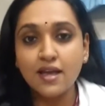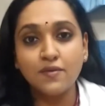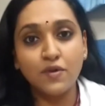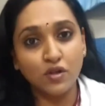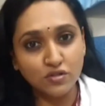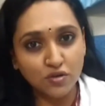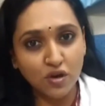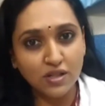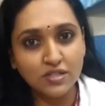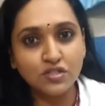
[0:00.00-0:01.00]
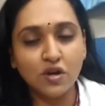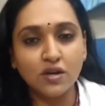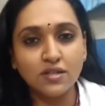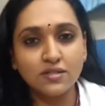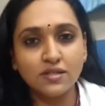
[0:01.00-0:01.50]
We also call this
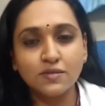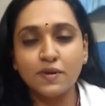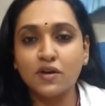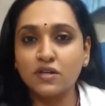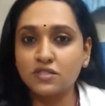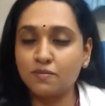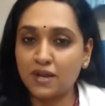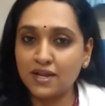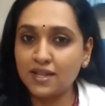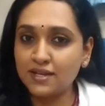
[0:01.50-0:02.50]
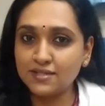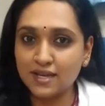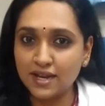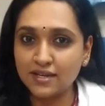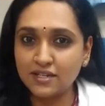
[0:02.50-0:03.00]
chocolate cyst because the blood that is
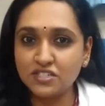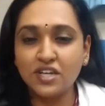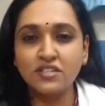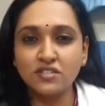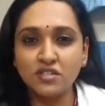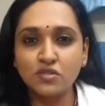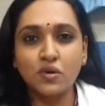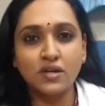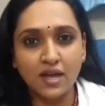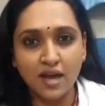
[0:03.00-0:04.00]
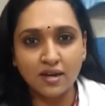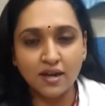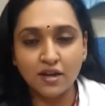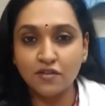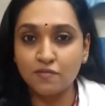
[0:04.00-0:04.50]
collected changes into a tar
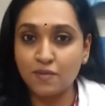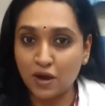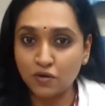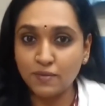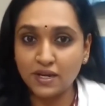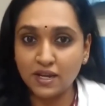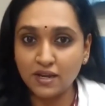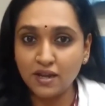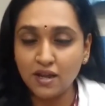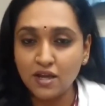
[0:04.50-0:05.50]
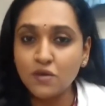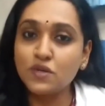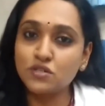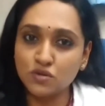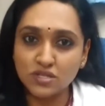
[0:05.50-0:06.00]
kind of brown material, which
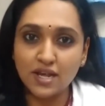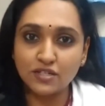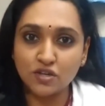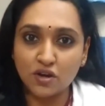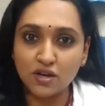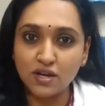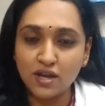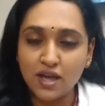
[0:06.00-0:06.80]
looks like chocolate.